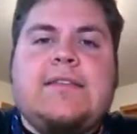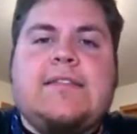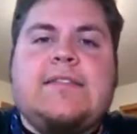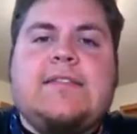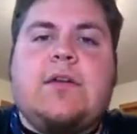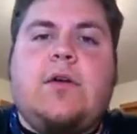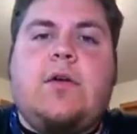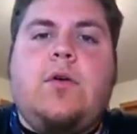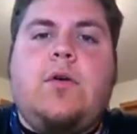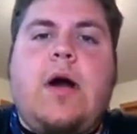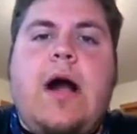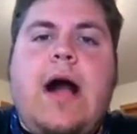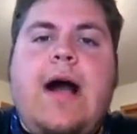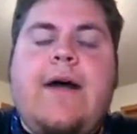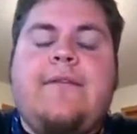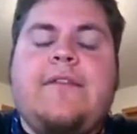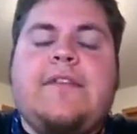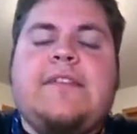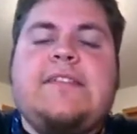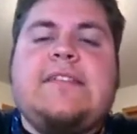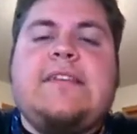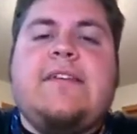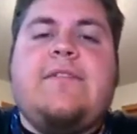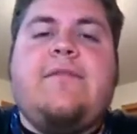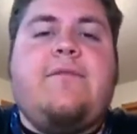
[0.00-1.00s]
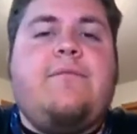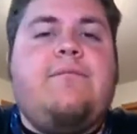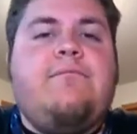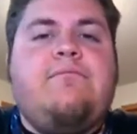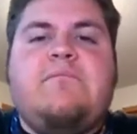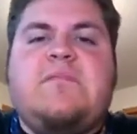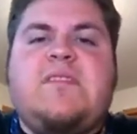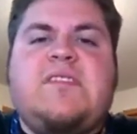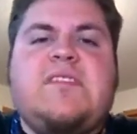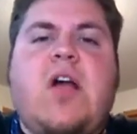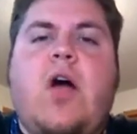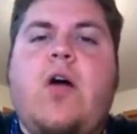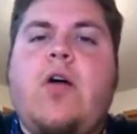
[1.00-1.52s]
So obviously a
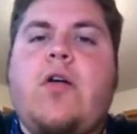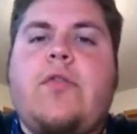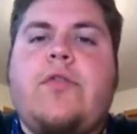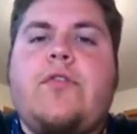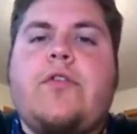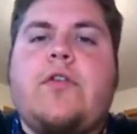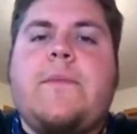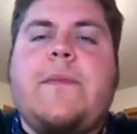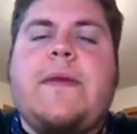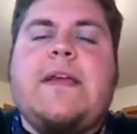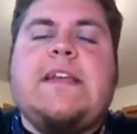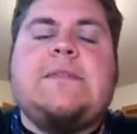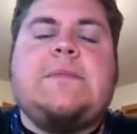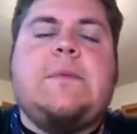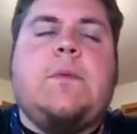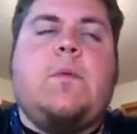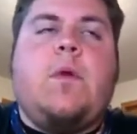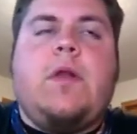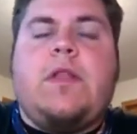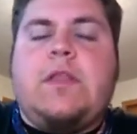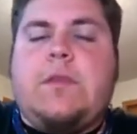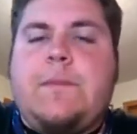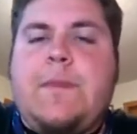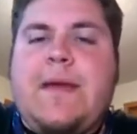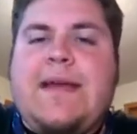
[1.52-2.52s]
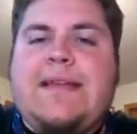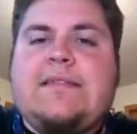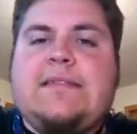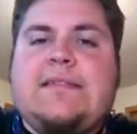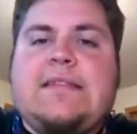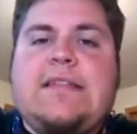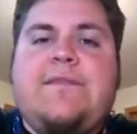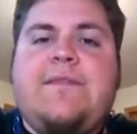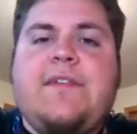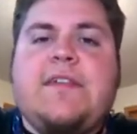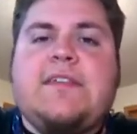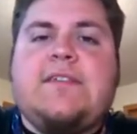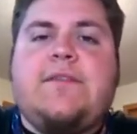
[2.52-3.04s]
solid third baseman, one of the
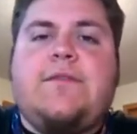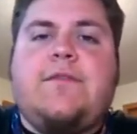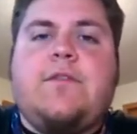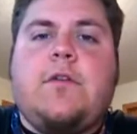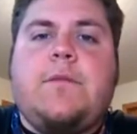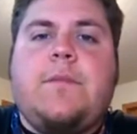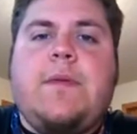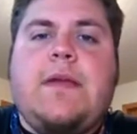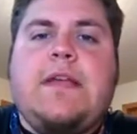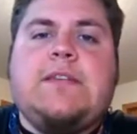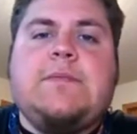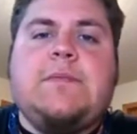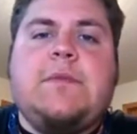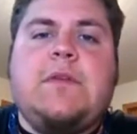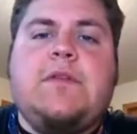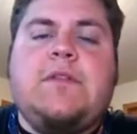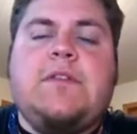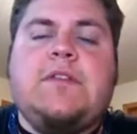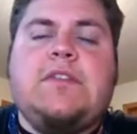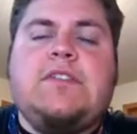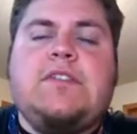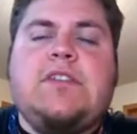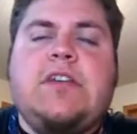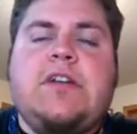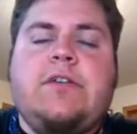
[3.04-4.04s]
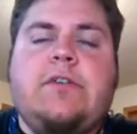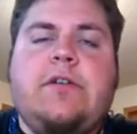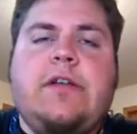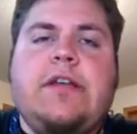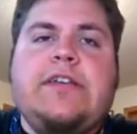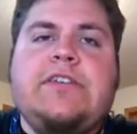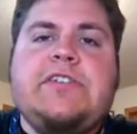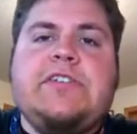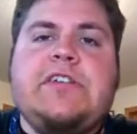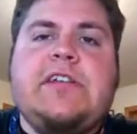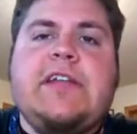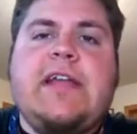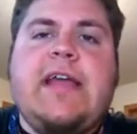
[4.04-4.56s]
best defensive third basemen of this
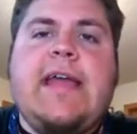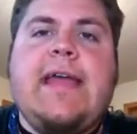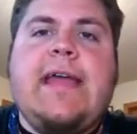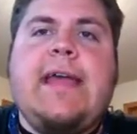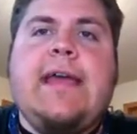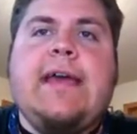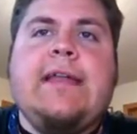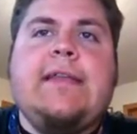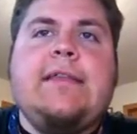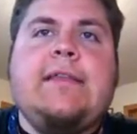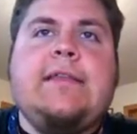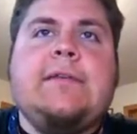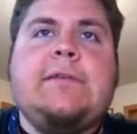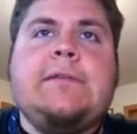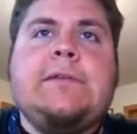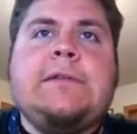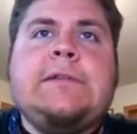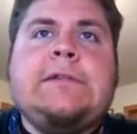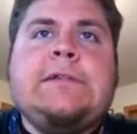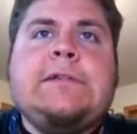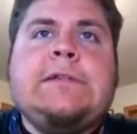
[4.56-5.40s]
generation, and